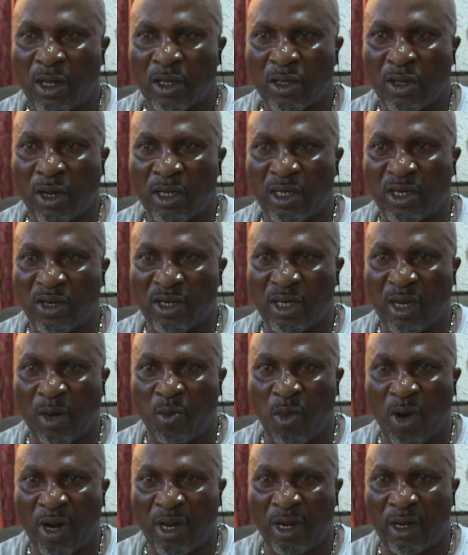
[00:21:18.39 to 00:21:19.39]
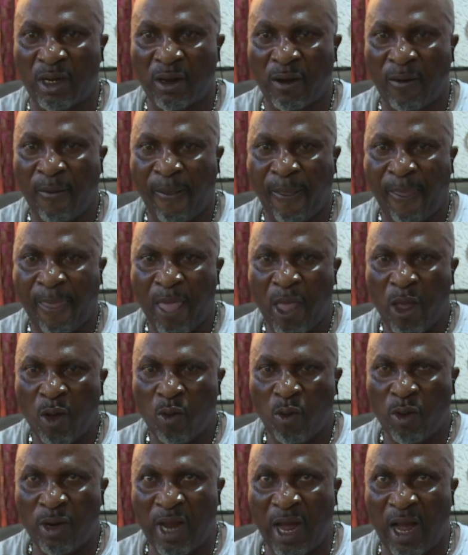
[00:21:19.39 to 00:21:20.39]
So on Tuesday morning,
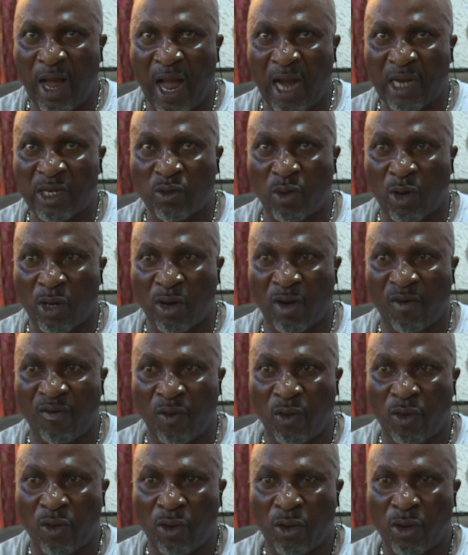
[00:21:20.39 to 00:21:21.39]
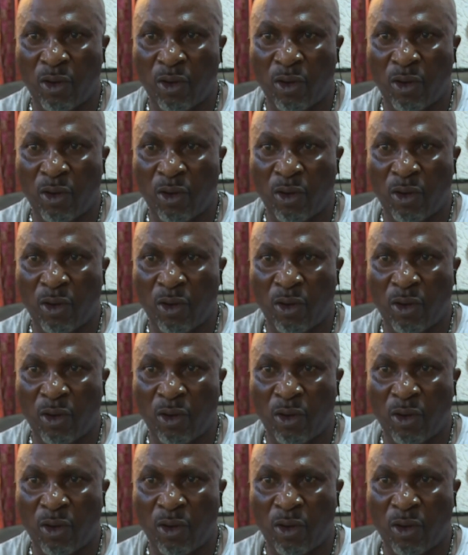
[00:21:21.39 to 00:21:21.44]
we now asked one of you,